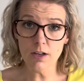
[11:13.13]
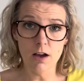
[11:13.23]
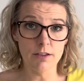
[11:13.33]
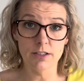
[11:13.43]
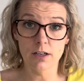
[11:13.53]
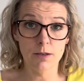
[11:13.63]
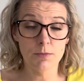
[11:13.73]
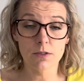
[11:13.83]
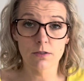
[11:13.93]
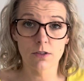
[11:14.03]
other
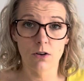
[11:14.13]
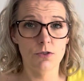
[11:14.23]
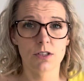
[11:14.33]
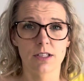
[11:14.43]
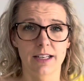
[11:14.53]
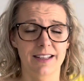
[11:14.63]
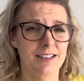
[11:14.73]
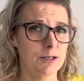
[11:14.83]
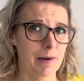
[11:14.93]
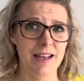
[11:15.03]
times consciously, and
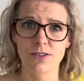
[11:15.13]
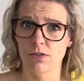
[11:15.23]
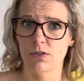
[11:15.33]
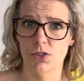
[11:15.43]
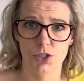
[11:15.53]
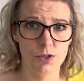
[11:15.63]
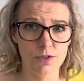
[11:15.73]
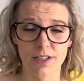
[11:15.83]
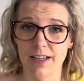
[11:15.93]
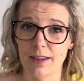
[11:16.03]
that depends on the
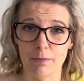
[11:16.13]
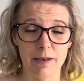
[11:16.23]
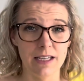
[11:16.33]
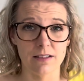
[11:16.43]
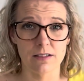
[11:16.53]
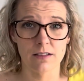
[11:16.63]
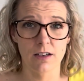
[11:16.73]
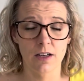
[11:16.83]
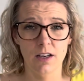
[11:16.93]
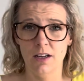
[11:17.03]
student and the piece.
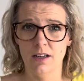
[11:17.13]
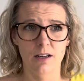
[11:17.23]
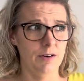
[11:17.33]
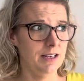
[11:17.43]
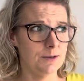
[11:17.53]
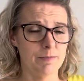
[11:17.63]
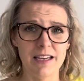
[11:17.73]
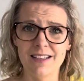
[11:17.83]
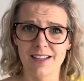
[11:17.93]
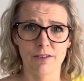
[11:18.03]
You know, in its
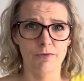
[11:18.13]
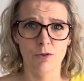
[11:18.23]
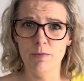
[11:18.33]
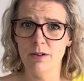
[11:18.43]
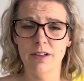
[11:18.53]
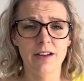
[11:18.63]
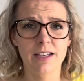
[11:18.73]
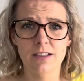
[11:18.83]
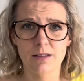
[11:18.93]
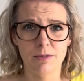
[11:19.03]
basic form, you're
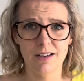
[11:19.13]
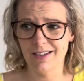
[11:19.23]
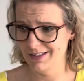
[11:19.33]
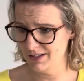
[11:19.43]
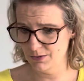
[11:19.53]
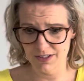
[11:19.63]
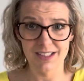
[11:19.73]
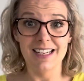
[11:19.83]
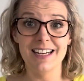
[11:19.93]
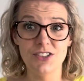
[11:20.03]
learning some lines, you're
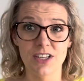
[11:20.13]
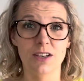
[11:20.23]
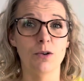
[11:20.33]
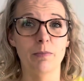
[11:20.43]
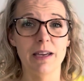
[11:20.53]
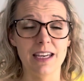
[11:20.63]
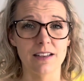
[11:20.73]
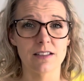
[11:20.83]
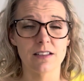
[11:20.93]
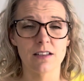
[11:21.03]
staging your
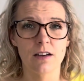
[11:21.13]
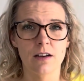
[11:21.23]
piece.